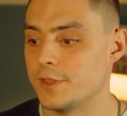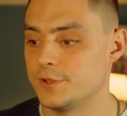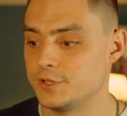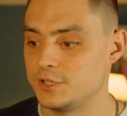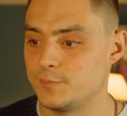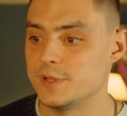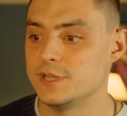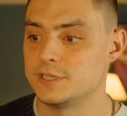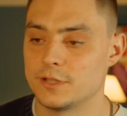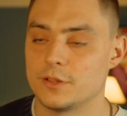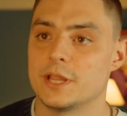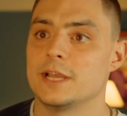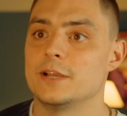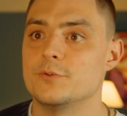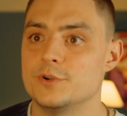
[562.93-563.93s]
that speaks the
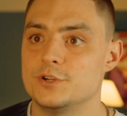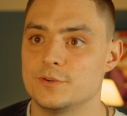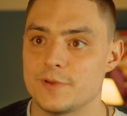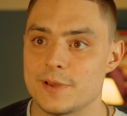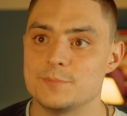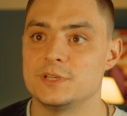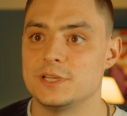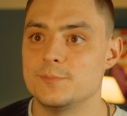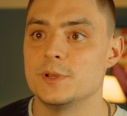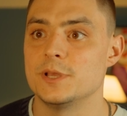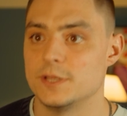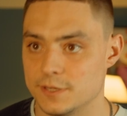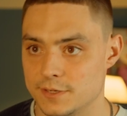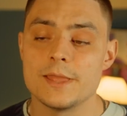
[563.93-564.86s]
language of MCP.